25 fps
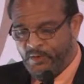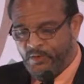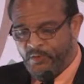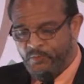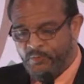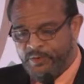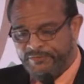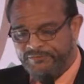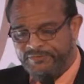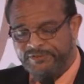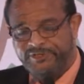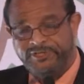
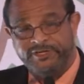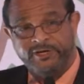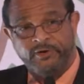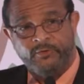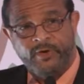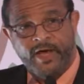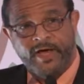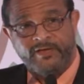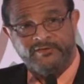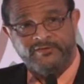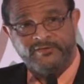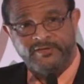With the
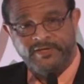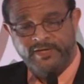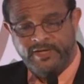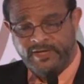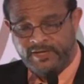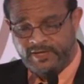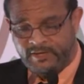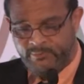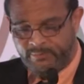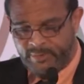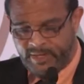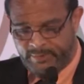generosity
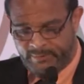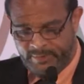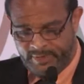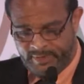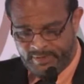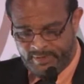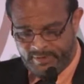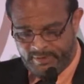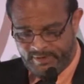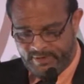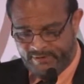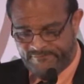and commitment
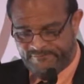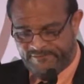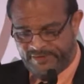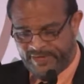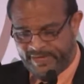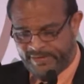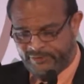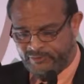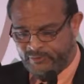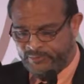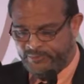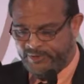of
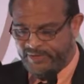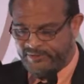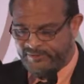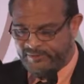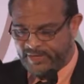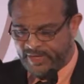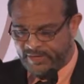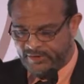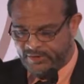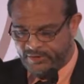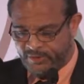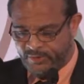philanthropists
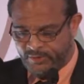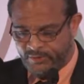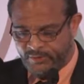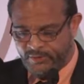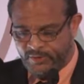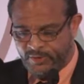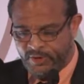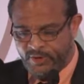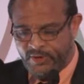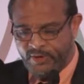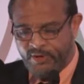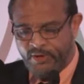like you,
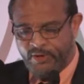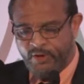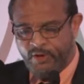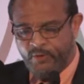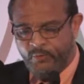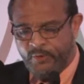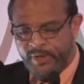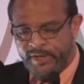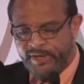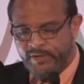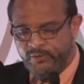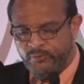
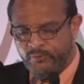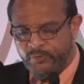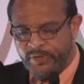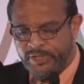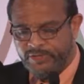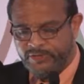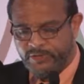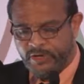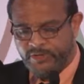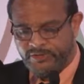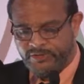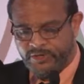we can
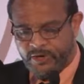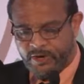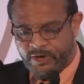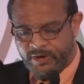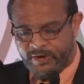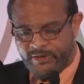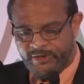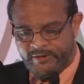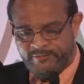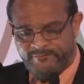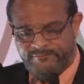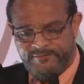reach our
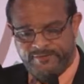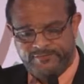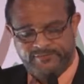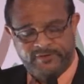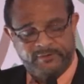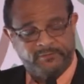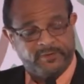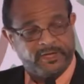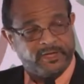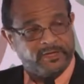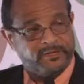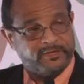target of $50
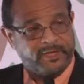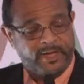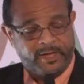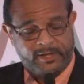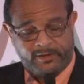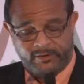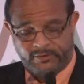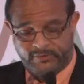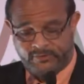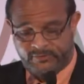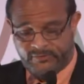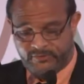million
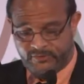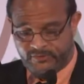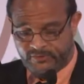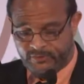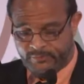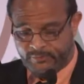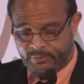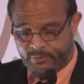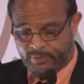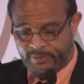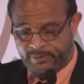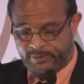to
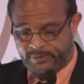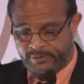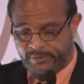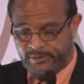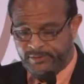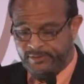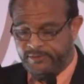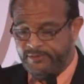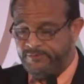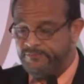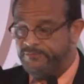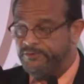support
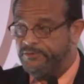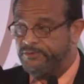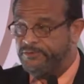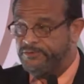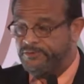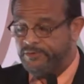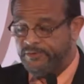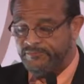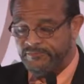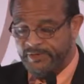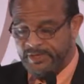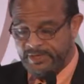the
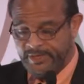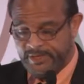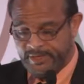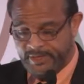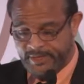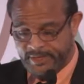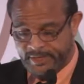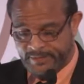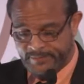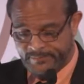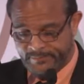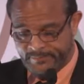future of
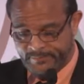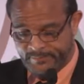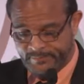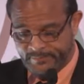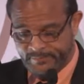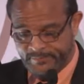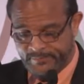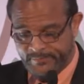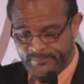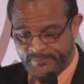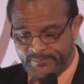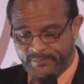India.
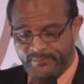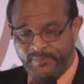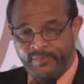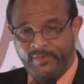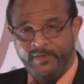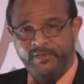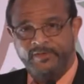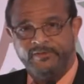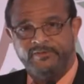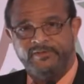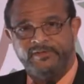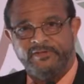
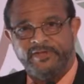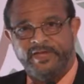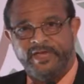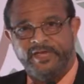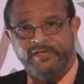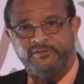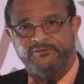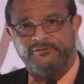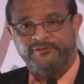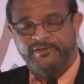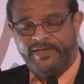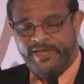
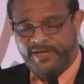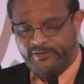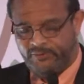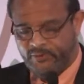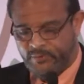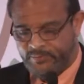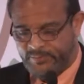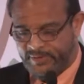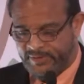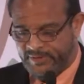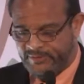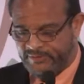Today's
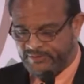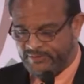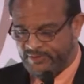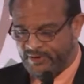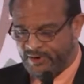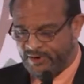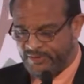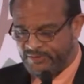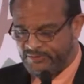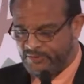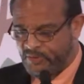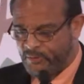philanthropists
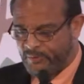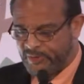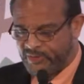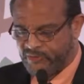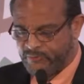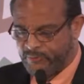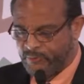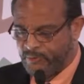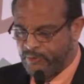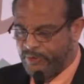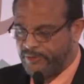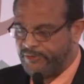are so much
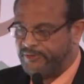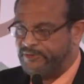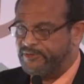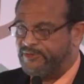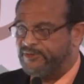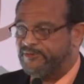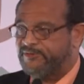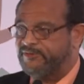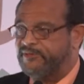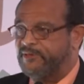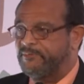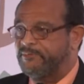more than
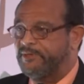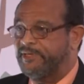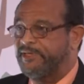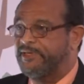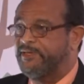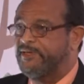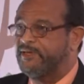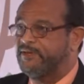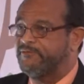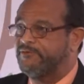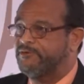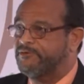just simply
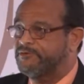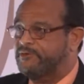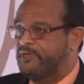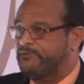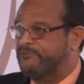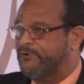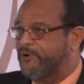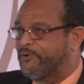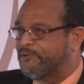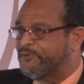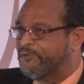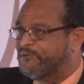givers. I've
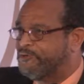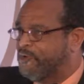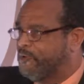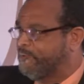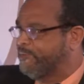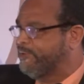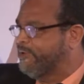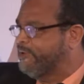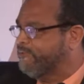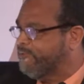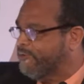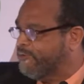heard the term
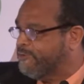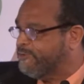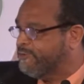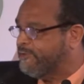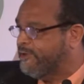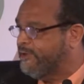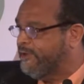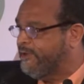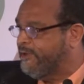givers.